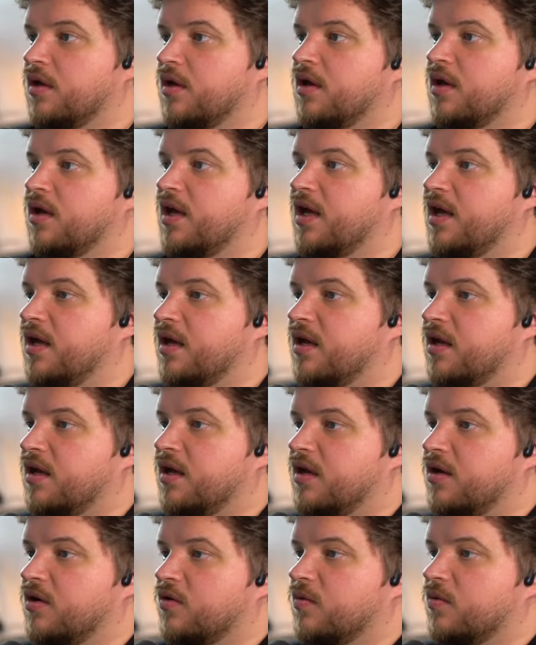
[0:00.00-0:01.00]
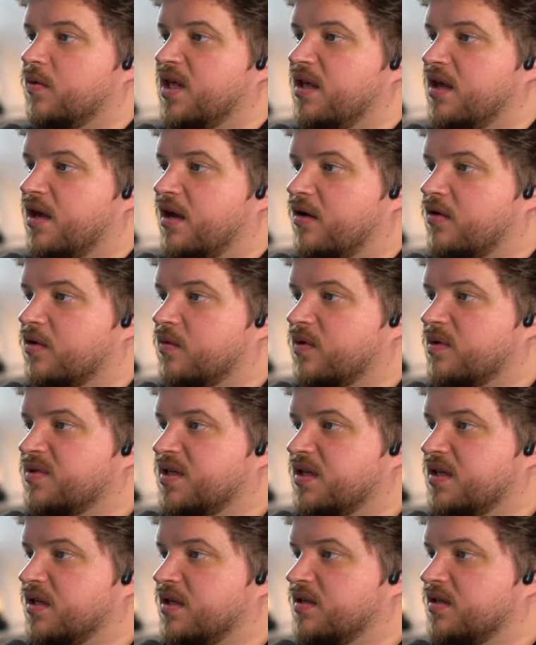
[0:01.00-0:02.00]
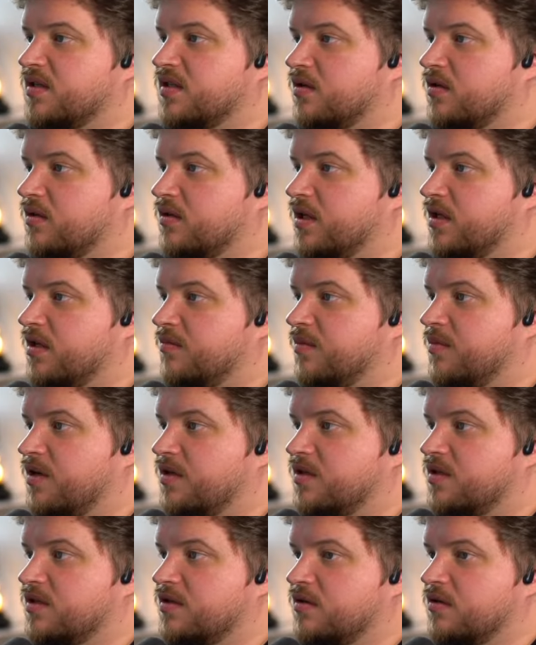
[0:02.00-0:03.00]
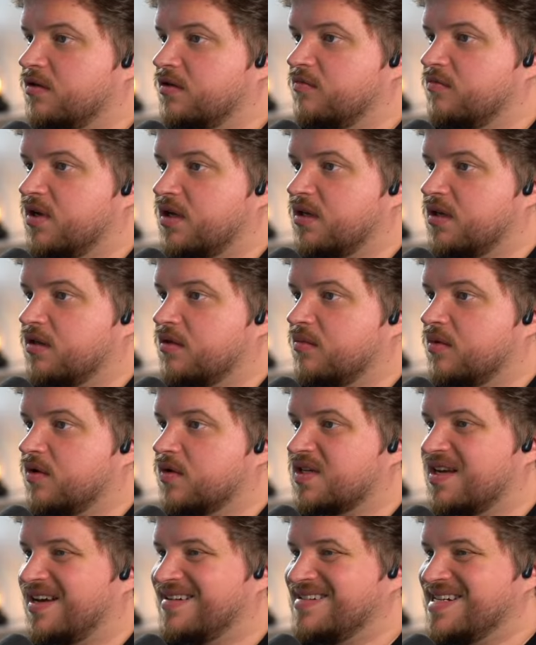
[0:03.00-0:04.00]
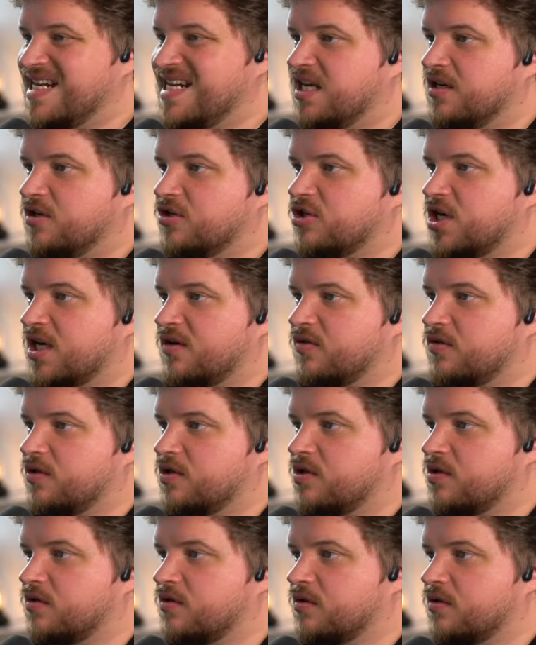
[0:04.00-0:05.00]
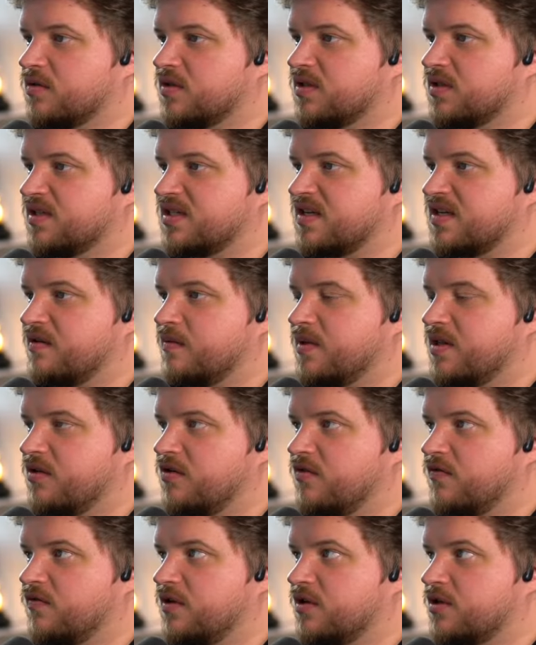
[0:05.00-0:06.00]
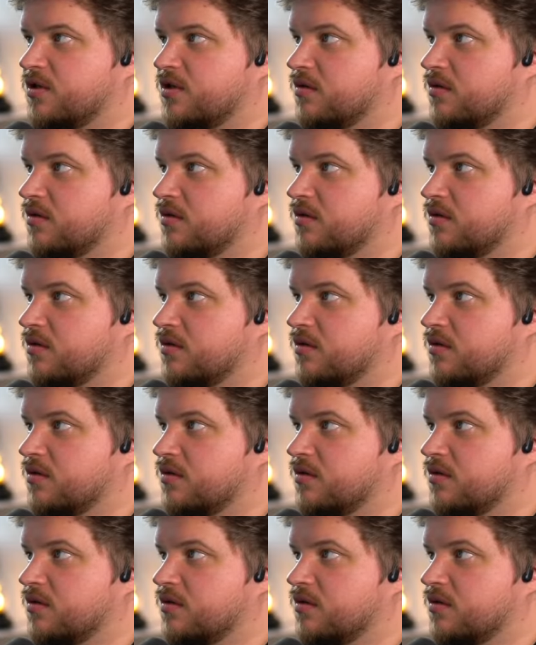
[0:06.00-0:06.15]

And WikiHow, the website that is solely committed to making the most unhinged how-to tutorials, has come with a new feature.